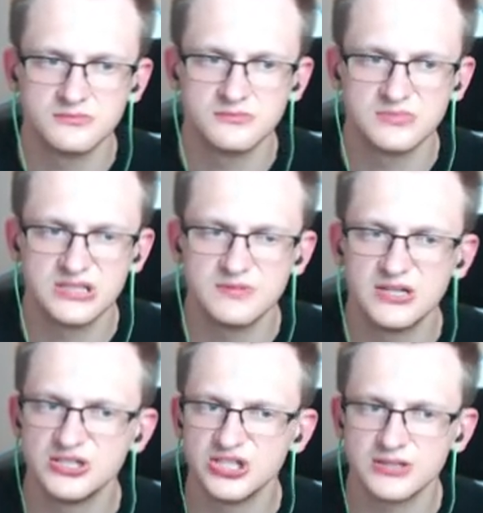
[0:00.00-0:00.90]
Seems
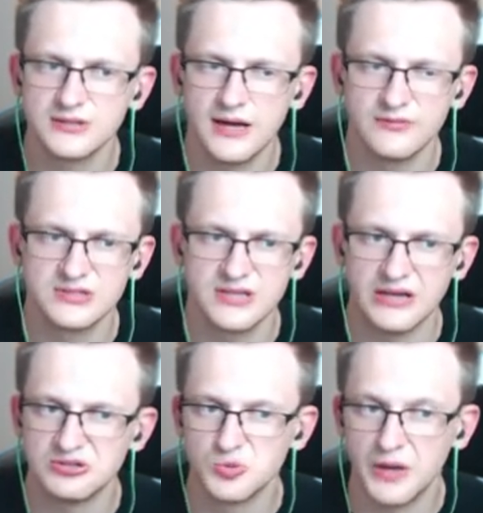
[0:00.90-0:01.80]
legit, I would say.
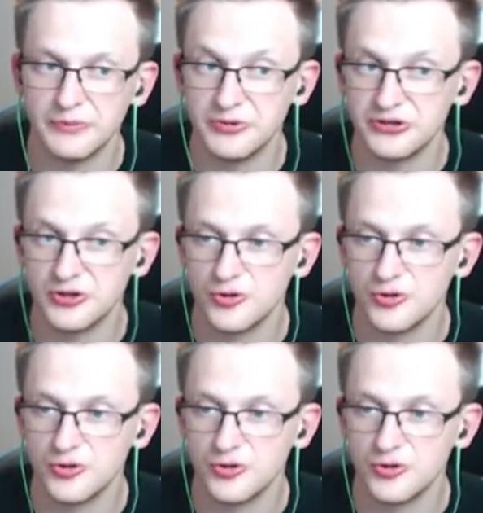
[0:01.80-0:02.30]
So might be a tier two